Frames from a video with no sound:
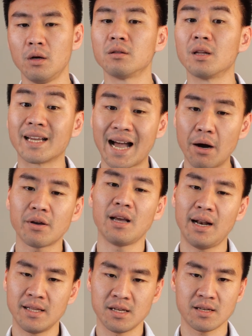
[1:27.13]
The
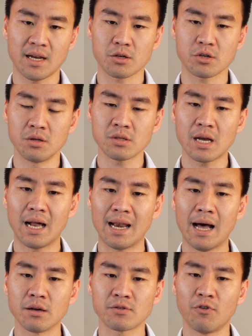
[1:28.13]
calculator sections
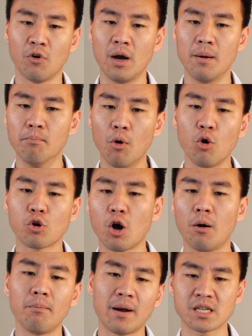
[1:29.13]
allows for a more
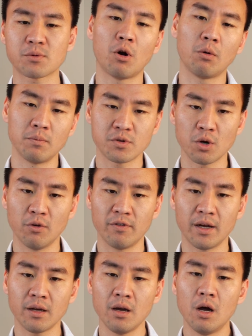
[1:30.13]
complex problem
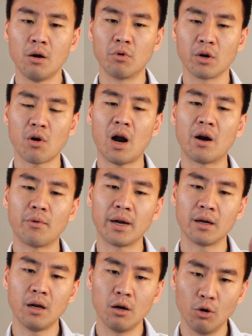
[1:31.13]
solving
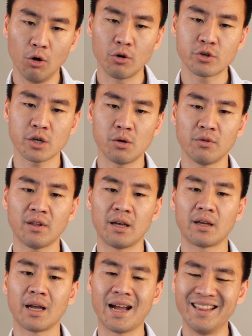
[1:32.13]
requiring logical
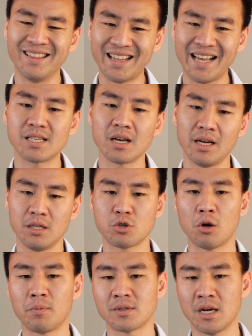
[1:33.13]
thinking and data
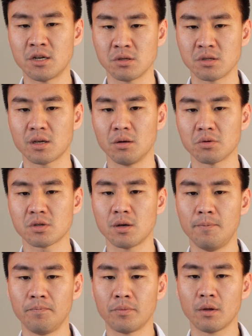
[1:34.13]
interpretation
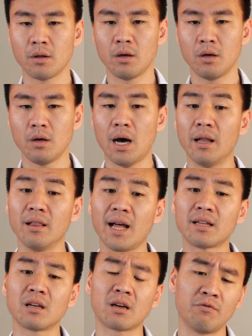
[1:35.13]
skills.
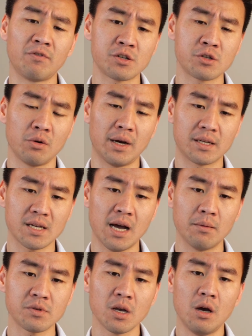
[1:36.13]
Unlike the conventional
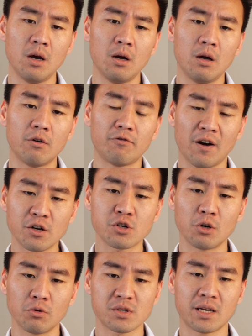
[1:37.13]
exams,
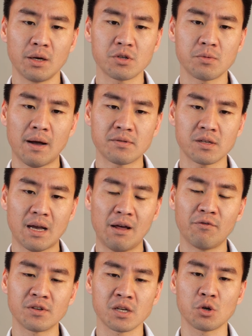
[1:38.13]
functional skills maths
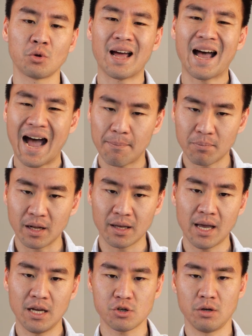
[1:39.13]
emphasis on
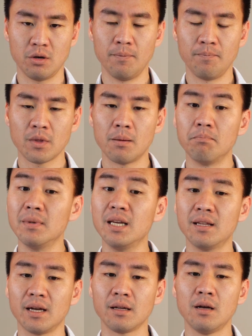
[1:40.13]
application,
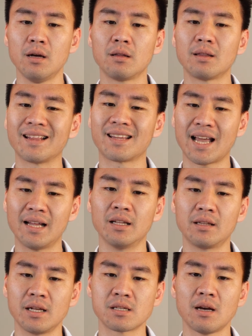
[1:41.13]
meaning that
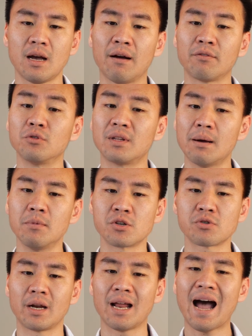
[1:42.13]
candidates have to
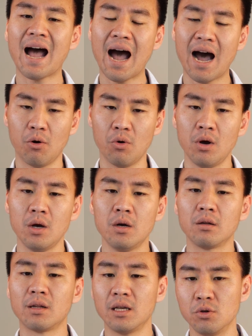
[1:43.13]
demonstrate how
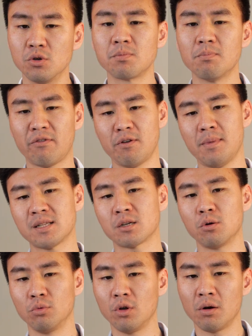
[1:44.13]
they use
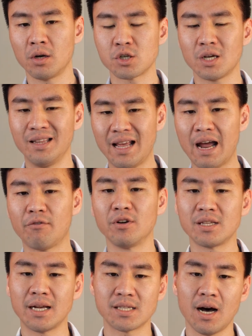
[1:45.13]
mathematical knowledge in
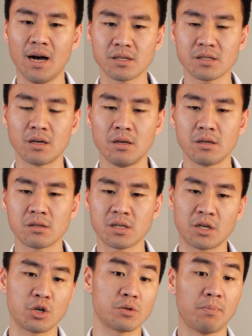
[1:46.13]
everyday tasks,
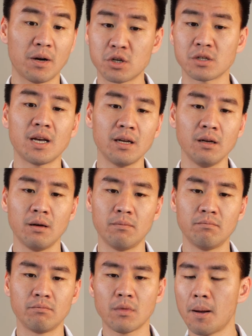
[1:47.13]
such as budgeting,
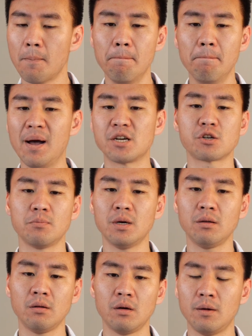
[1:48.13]

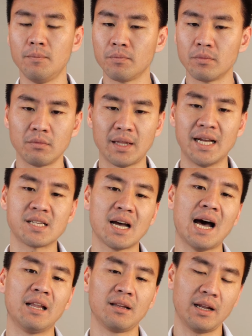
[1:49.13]
measurement, data
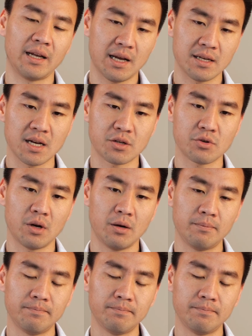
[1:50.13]
handling, etc.